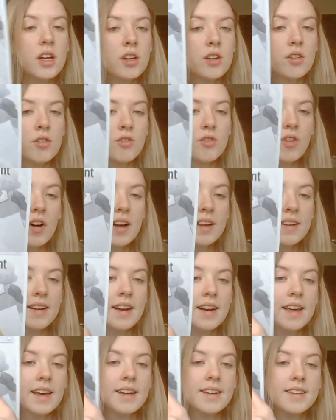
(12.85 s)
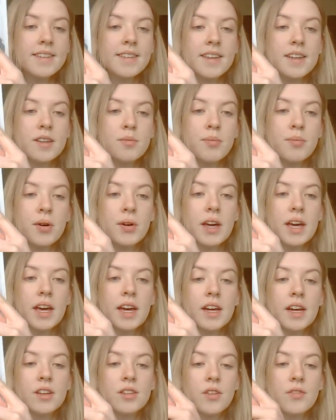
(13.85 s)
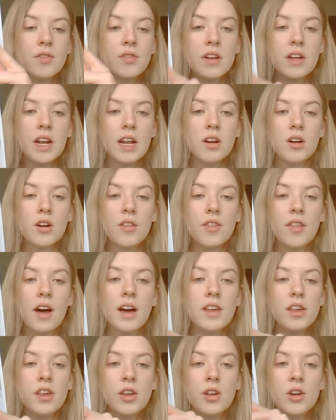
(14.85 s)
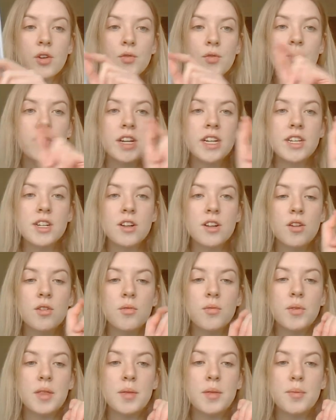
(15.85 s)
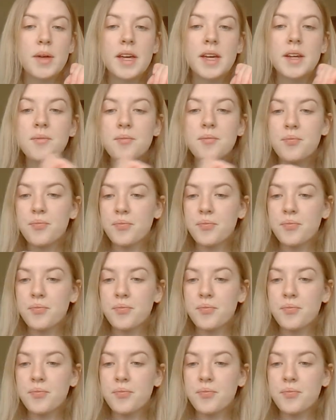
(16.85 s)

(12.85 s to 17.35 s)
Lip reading: you'll find a link to this book here. So if you click on that, you can read along with me.